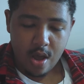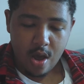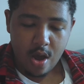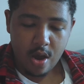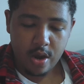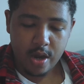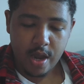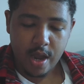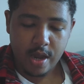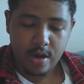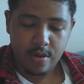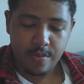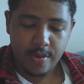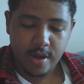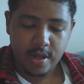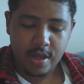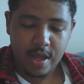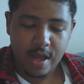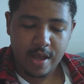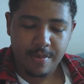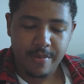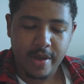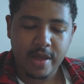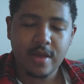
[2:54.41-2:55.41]
Okay, I don't mind
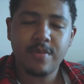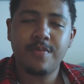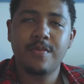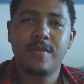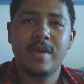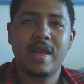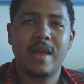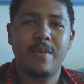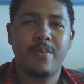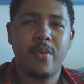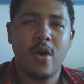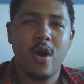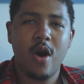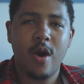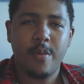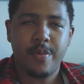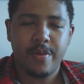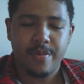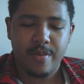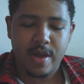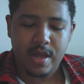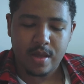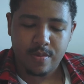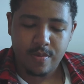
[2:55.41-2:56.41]
that. It makes me pop.
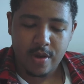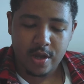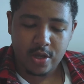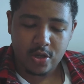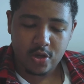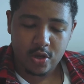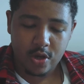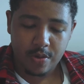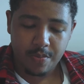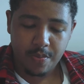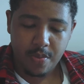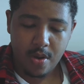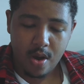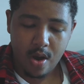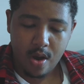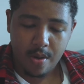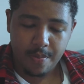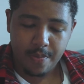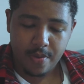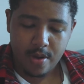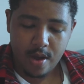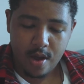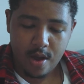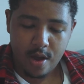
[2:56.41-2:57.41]
It makes my shirt
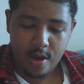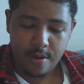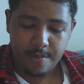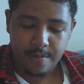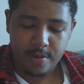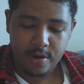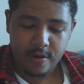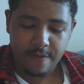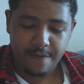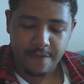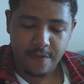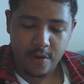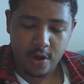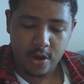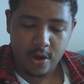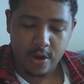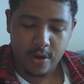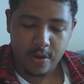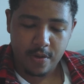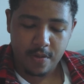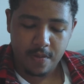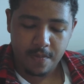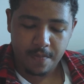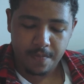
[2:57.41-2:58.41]
pop in the
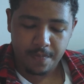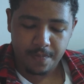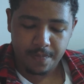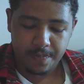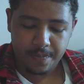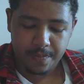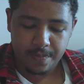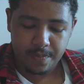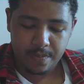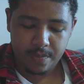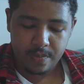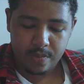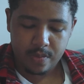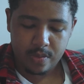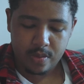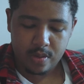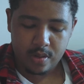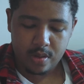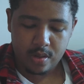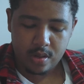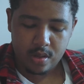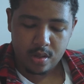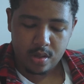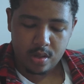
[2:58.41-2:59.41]
photo.
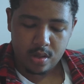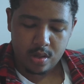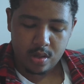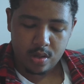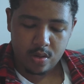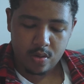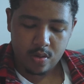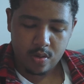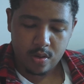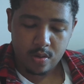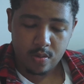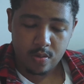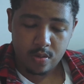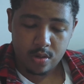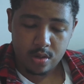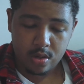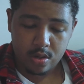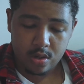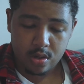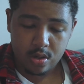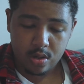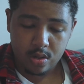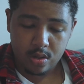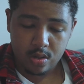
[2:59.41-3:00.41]
Do I want
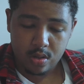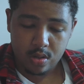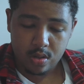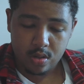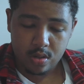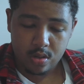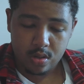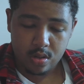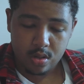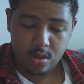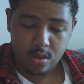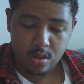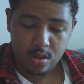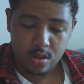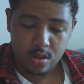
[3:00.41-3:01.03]
to do...